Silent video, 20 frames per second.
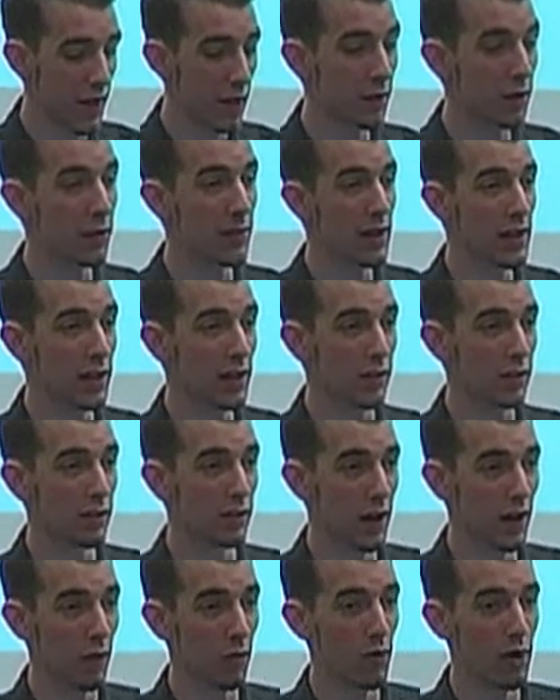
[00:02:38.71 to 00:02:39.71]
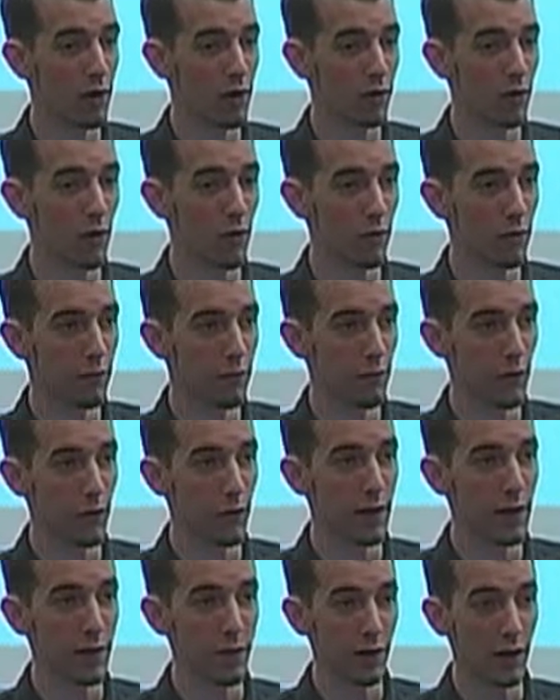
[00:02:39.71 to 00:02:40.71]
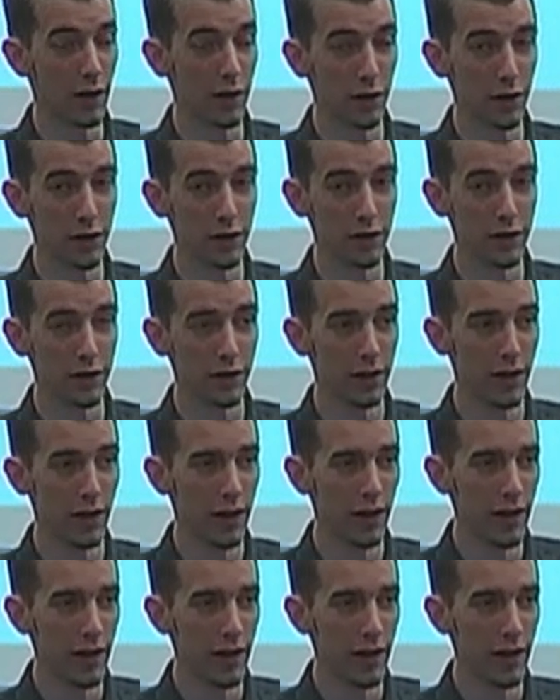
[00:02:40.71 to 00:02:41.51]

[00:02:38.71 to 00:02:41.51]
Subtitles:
I want to make marijuana law reform a priority.